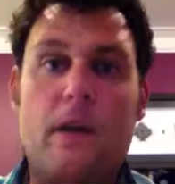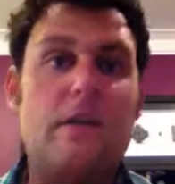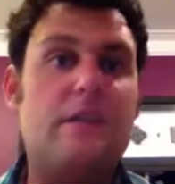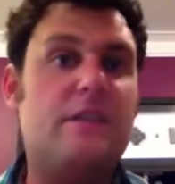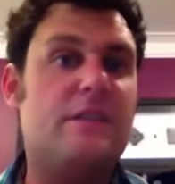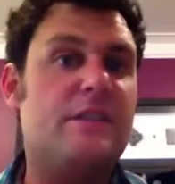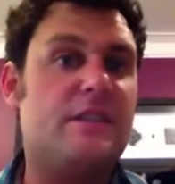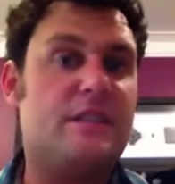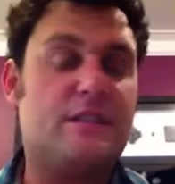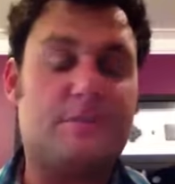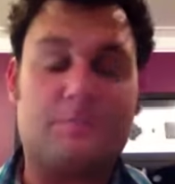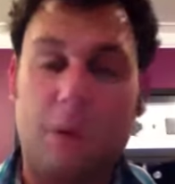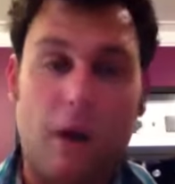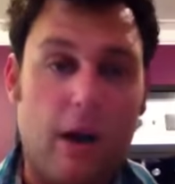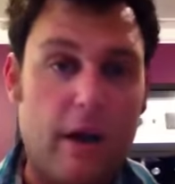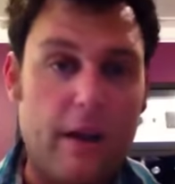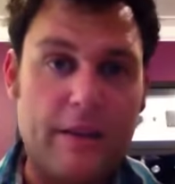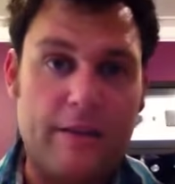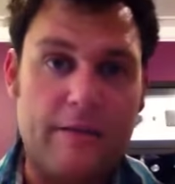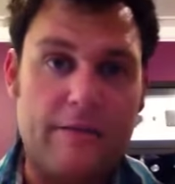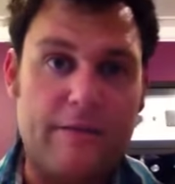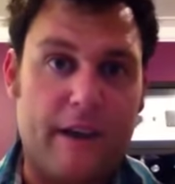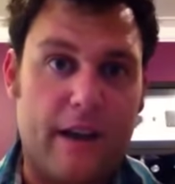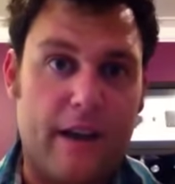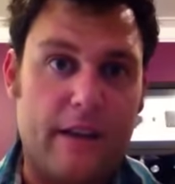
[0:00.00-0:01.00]

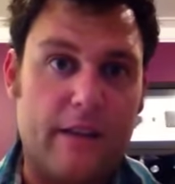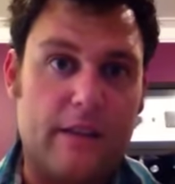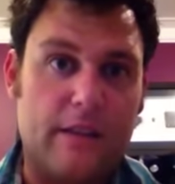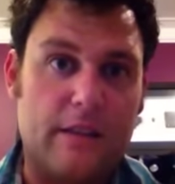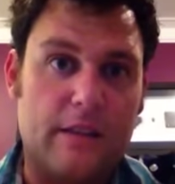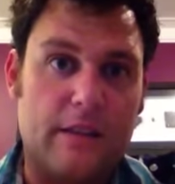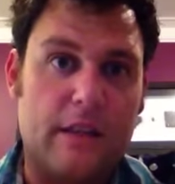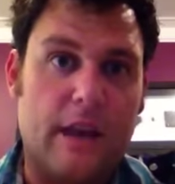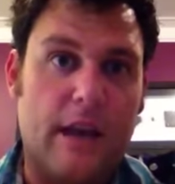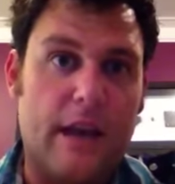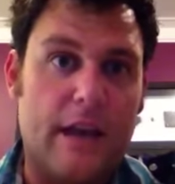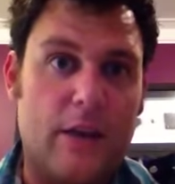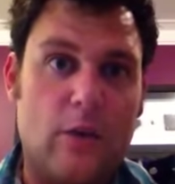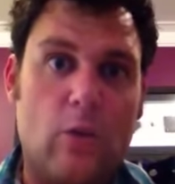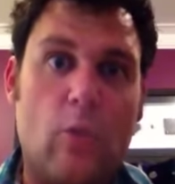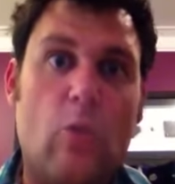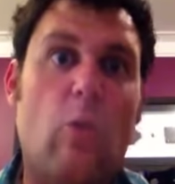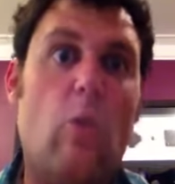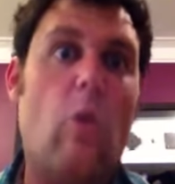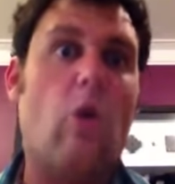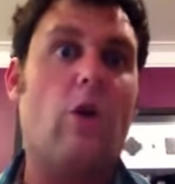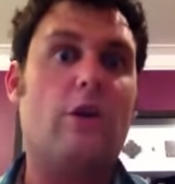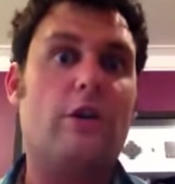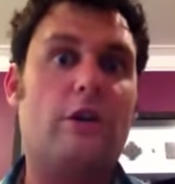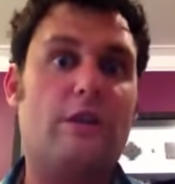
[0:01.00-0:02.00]
despite the fact that they
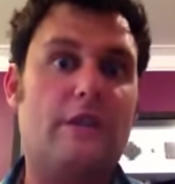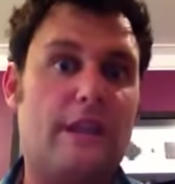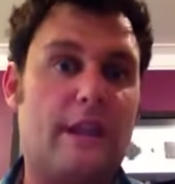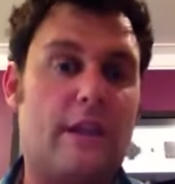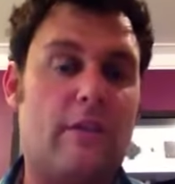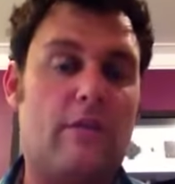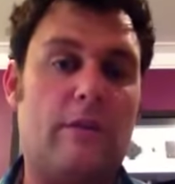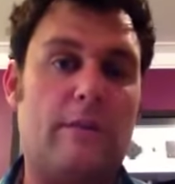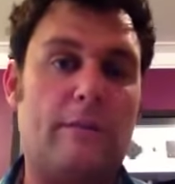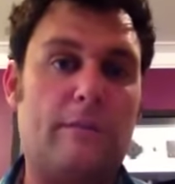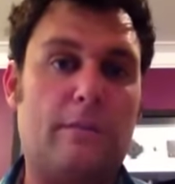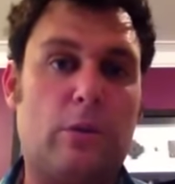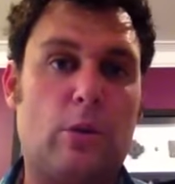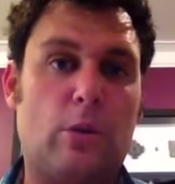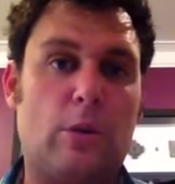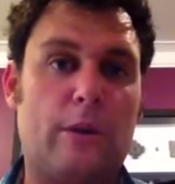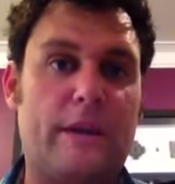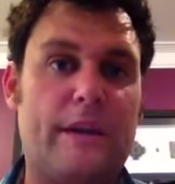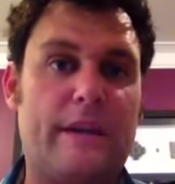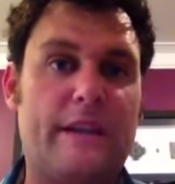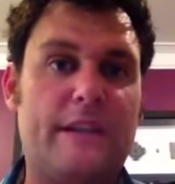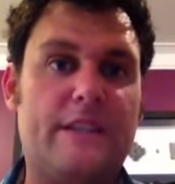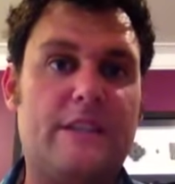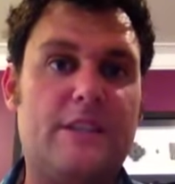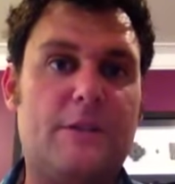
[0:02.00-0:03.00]
want their
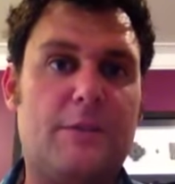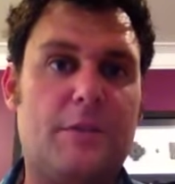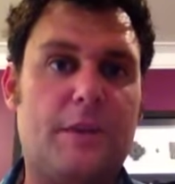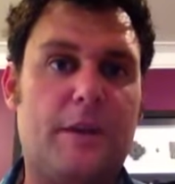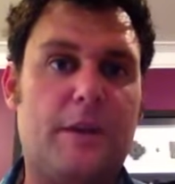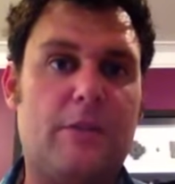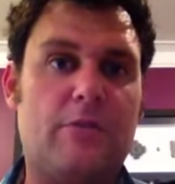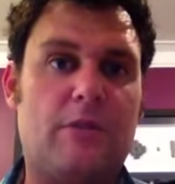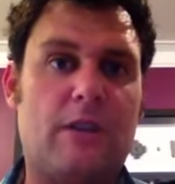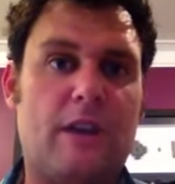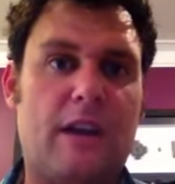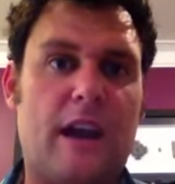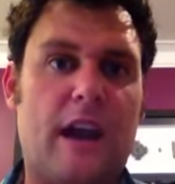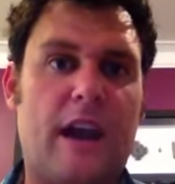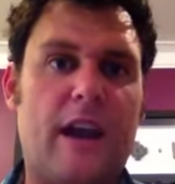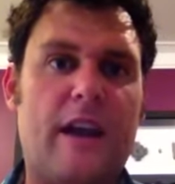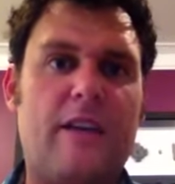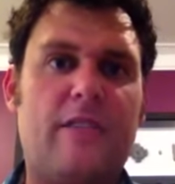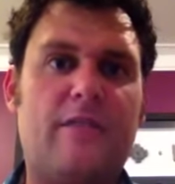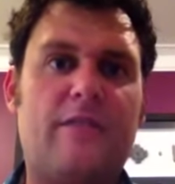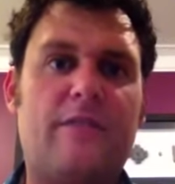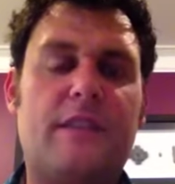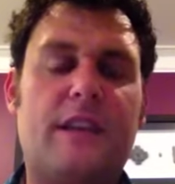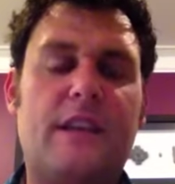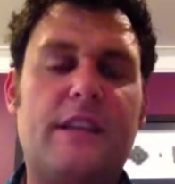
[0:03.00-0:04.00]
employees to be
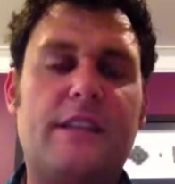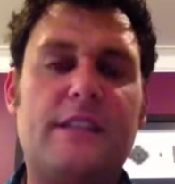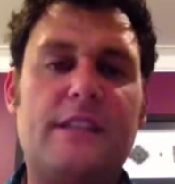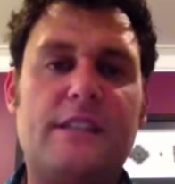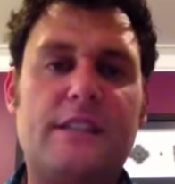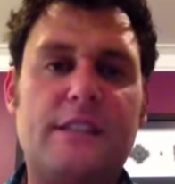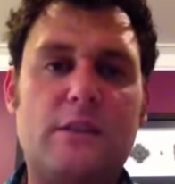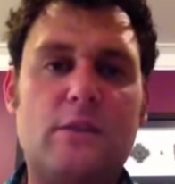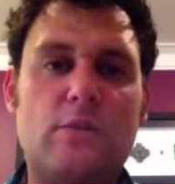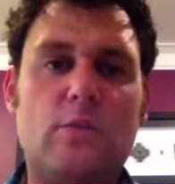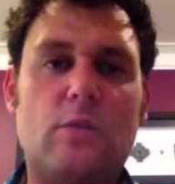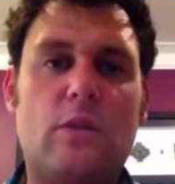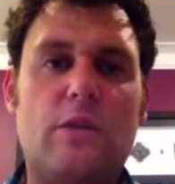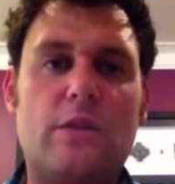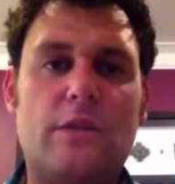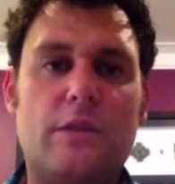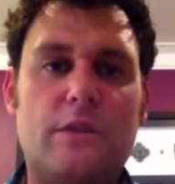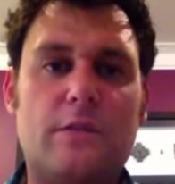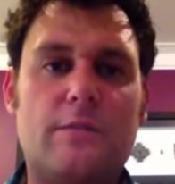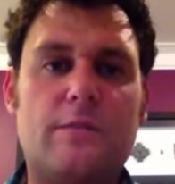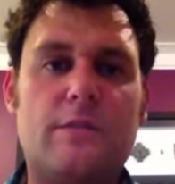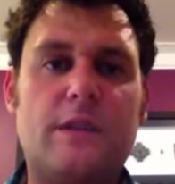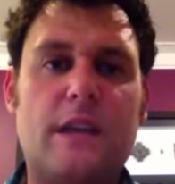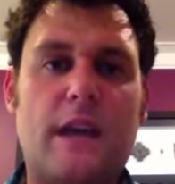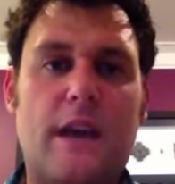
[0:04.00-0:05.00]
creative, they still want
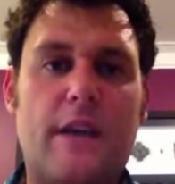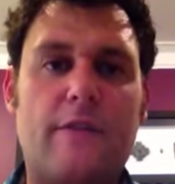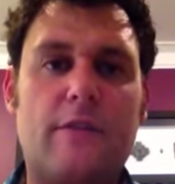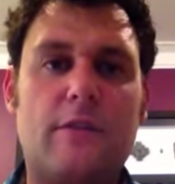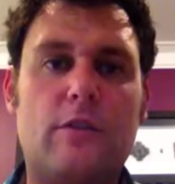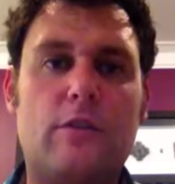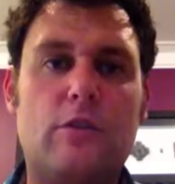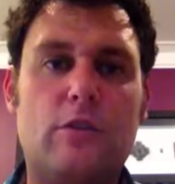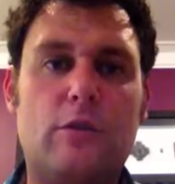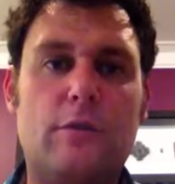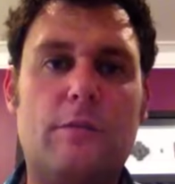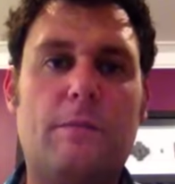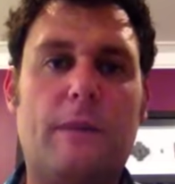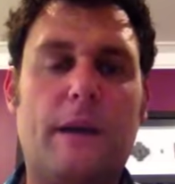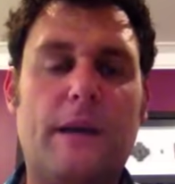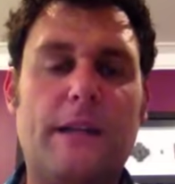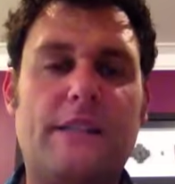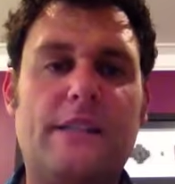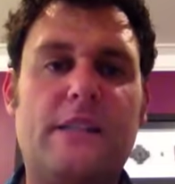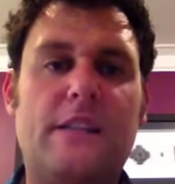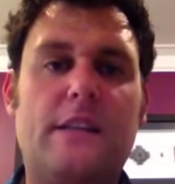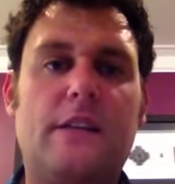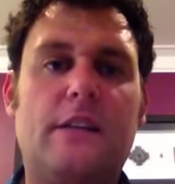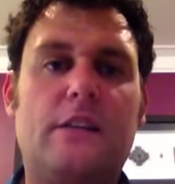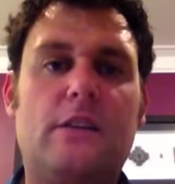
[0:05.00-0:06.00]
them to have a good
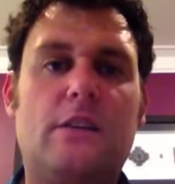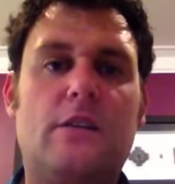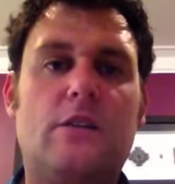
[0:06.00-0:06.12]
basic